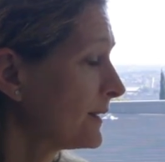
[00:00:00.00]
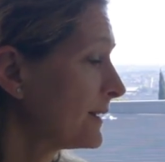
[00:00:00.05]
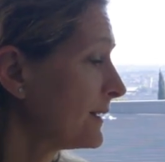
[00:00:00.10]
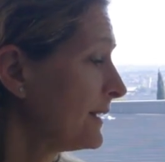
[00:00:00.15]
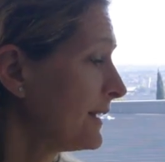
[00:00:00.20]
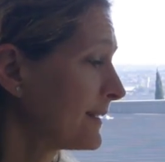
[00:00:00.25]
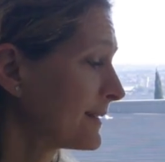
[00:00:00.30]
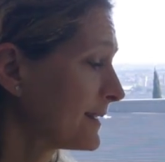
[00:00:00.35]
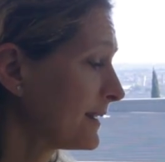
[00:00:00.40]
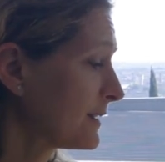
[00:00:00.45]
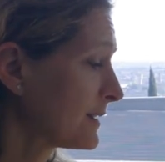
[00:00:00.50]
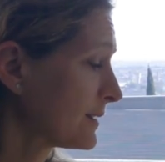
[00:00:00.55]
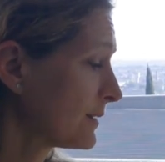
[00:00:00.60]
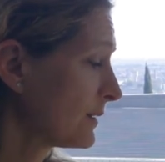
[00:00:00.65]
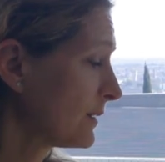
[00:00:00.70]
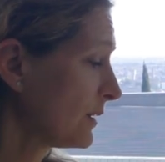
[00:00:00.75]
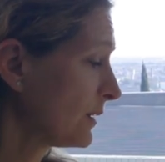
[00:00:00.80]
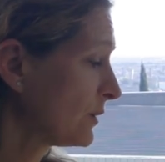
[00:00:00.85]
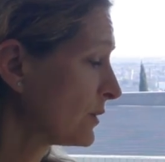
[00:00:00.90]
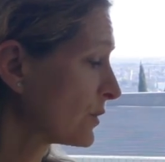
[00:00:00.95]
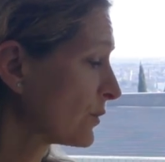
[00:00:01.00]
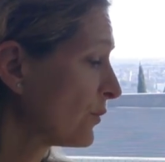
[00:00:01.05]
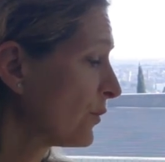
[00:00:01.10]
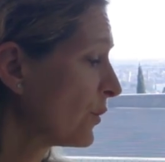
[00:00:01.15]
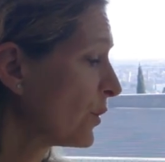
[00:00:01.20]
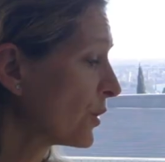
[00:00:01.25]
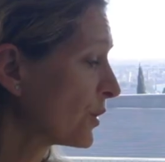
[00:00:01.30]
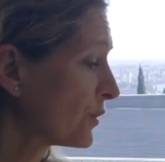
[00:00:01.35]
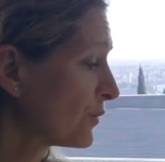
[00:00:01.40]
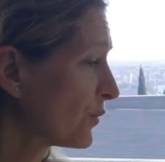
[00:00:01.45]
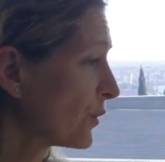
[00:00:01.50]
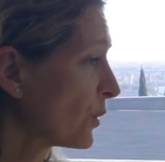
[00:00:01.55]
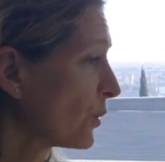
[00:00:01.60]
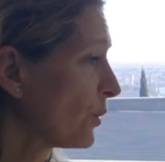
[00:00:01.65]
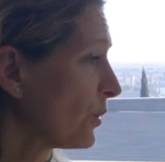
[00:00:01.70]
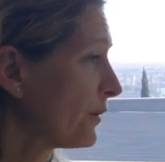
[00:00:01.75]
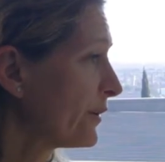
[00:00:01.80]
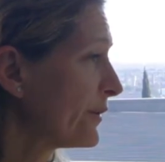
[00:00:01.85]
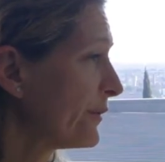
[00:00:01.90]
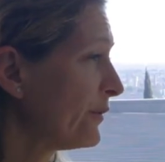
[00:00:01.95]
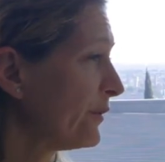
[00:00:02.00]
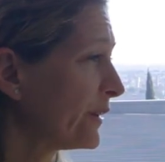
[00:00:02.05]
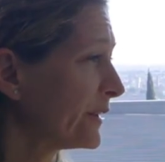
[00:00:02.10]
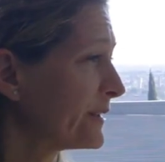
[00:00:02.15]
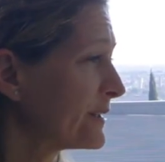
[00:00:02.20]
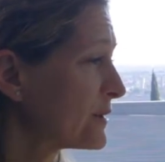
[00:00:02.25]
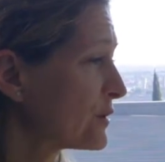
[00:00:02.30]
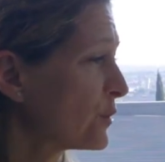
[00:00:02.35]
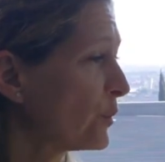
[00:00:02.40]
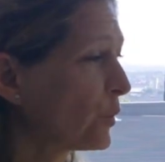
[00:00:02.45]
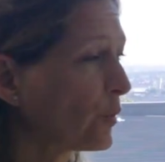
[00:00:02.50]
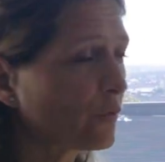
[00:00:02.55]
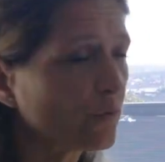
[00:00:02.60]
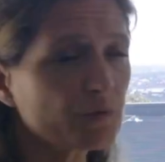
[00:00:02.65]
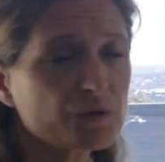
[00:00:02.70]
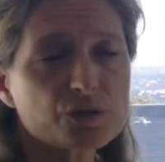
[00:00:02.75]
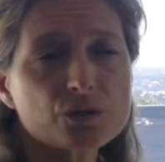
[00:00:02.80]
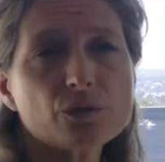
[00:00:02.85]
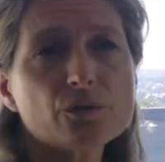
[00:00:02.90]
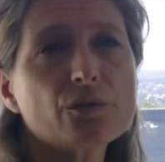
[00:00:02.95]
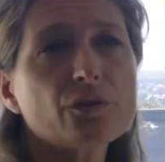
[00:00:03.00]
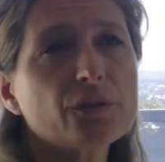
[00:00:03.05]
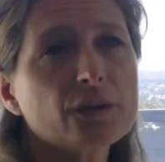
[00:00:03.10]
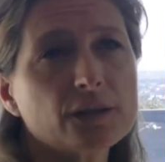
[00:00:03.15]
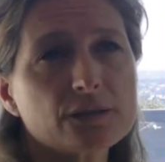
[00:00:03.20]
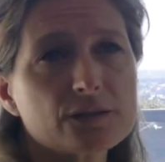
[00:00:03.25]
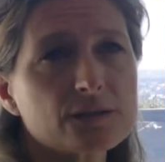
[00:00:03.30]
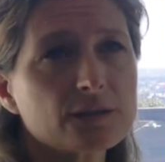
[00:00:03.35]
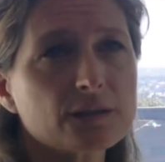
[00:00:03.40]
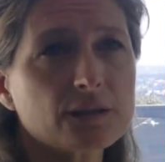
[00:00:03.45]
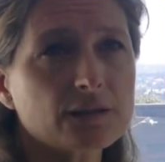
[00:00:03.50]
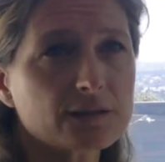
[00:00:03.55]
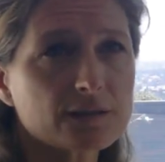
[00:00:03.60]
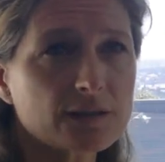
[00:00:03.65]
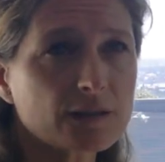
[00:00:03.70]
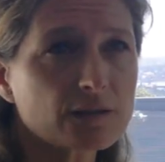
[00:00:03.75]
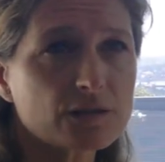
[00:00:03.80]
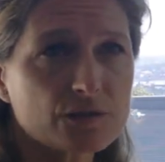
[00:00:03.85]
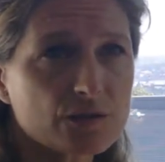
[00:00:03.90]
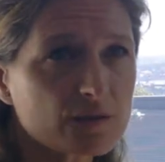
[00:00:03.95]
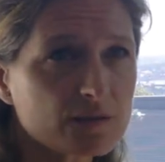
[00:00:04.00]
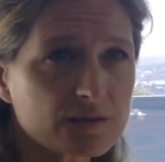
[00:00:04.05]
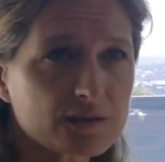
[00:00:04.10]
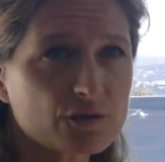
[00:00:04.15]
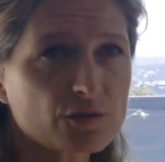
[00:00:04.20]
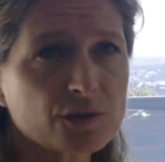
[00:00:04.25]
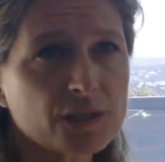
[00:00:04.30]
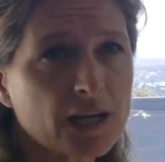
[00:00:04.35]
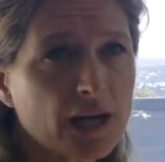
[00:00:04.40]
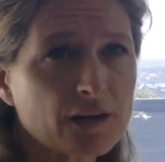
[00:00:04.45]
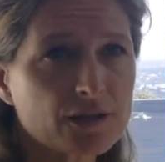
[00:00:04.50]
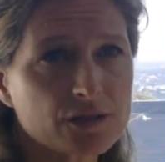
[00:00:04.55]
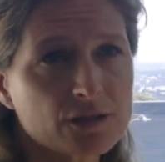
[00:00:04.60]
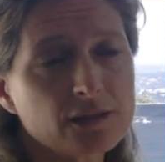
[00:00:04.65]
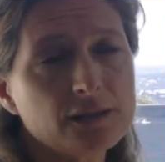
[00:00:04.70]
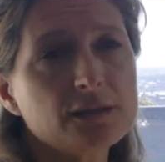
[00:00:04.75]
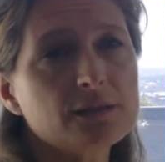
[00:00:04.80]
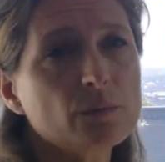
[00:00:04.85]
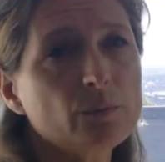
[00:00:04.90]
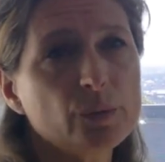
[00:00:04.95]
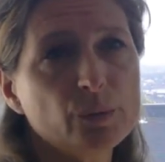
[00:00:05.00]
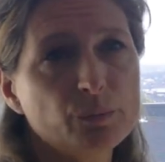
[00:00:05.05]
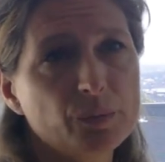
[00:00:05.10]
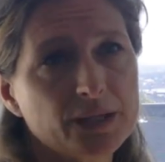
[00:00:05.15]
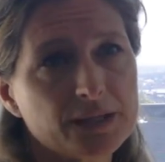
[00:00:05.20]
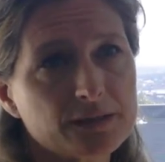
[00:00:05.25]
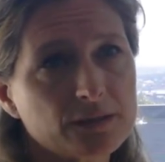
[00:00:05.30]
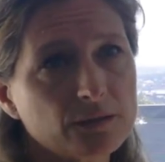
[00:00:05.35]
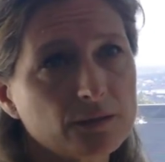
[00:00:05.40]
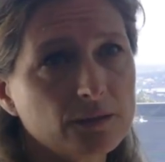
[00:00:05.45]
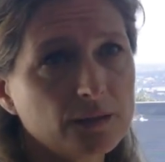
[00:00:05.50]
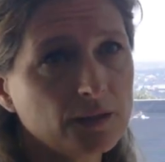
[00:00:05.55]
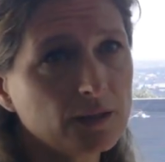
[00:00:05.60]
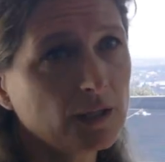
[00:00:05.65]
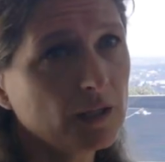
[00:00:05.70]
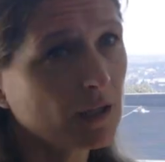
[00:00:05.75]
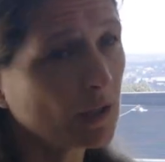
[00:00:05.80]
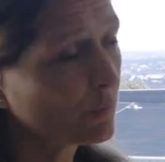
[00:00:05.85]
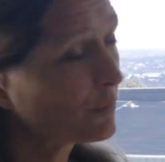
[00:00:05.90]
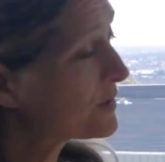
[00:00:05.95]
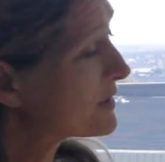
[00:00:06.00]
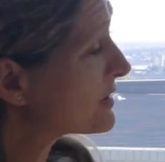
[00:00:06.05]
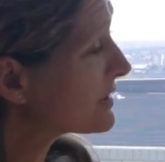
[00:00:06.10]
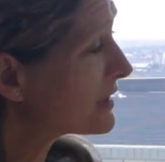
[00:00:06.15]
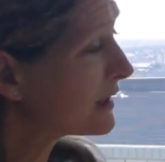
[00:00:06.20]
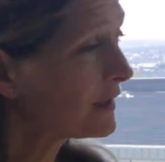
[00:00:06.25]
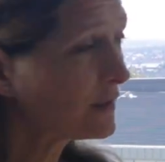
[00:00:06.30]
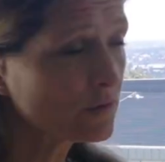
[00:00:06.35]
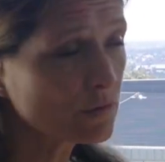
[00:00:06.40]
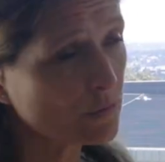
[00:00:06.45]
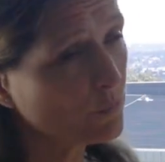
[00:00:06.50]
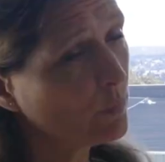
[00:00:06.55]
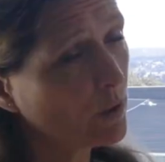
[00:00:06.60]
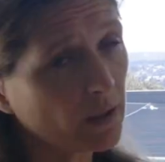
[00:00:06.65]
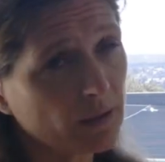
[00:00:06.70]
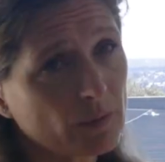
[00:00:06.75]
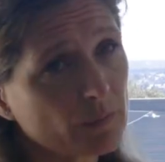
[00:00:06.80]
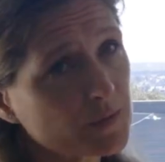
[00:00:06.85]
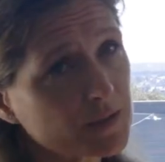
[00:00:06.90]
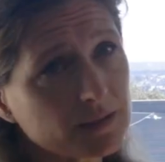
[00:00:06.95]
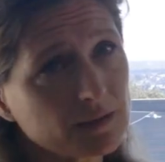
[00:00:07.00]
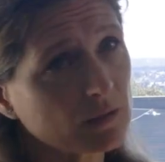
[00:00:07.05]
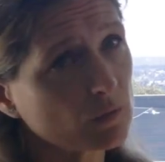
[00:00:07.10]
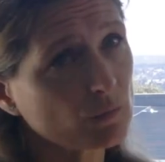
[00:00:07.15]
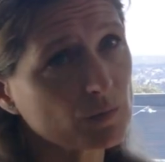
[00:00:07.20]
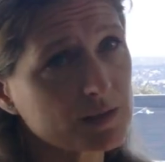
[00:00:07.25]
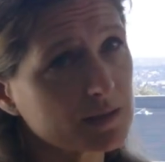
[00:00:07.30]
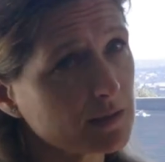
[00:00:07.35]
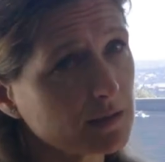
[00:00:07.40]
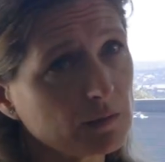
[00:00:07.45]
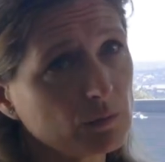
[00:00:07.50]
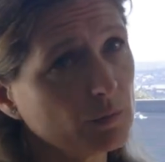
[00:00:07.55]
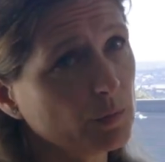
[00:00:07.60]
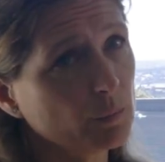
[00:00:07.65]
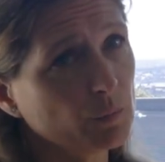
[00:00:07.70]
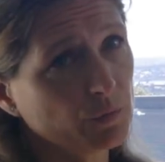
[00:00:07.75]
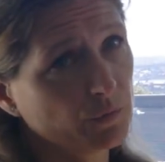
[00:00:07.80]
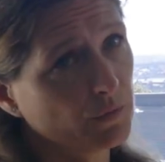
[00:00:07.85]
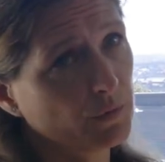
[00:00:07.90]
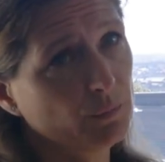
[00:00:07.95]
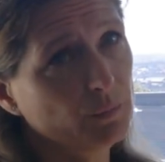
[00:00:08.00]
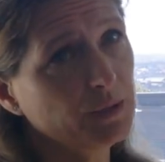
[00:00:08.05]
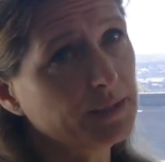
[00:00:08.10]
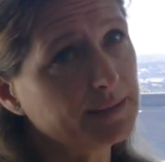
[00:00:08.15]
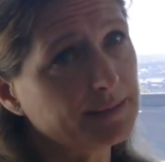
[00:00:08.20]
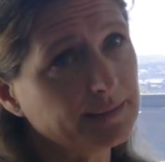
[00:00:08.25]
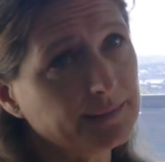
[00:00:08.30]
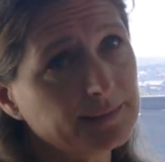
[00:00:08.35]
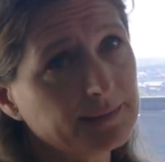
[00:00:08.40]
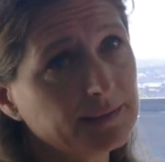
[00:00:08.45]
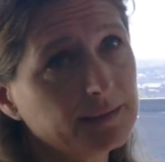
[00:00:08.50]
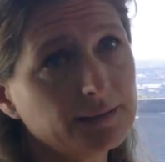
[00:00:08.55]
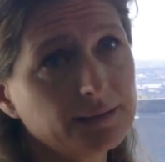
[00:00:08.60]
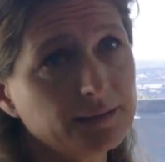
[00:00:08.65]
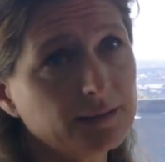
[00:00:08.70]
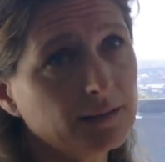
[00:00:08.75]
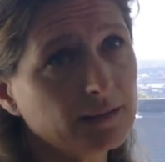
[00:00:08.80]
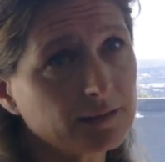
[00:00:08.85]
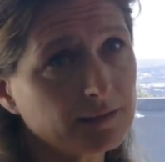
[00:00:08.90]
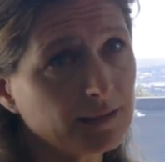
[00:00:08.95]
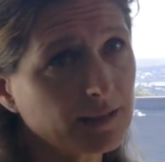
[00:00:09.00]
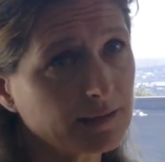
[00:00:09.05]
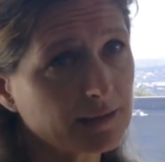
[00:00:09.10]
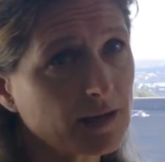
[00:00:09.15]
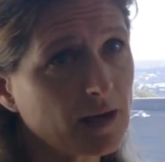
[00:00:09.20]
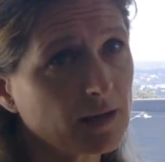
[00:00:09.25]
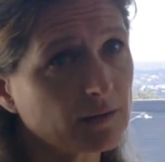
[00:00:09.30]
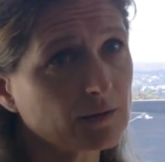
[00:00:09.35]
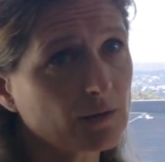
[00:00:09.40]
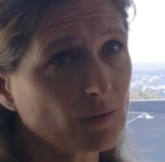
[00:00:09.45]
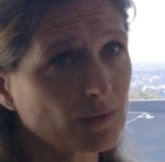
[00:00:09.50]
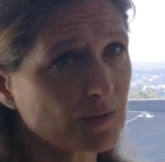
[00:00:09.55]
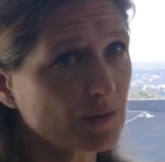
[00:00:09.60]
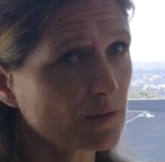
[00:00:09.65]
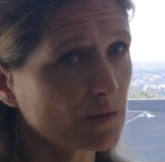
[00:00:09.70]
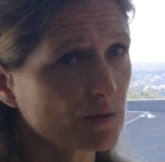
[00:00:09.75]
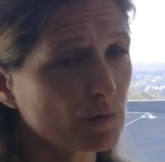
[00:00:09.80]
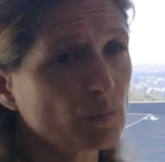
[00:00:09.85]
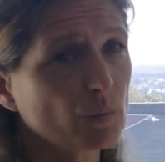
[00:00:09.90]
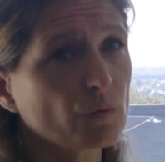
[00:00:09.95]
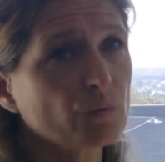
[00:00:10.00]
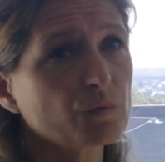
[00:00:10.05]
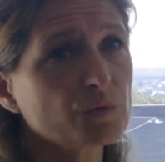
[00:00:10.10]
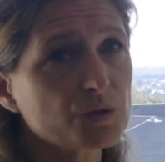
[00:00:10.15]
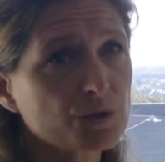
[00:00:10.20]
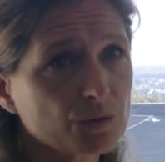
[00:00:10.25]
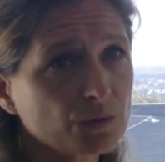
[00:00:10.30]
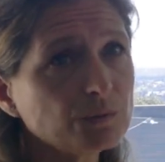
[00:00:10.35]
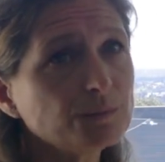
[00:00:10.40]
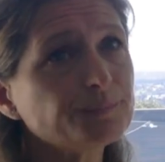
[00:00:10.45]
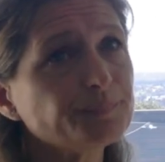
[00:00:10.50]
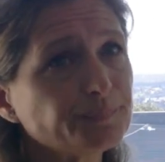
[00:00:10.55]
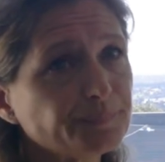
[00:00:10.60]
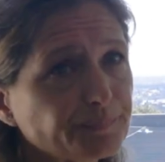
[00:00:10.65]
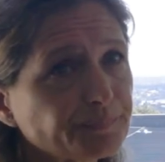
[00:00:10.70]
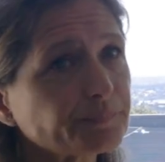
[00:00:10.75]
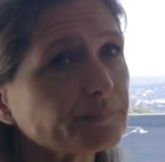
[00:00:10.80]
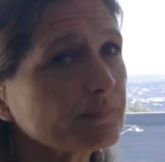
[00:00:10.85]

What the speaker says: And yes, it avoids for all the very superficial things, it just triage a little bit better. We still do biopsy and we still remove the BCC that are not superficial.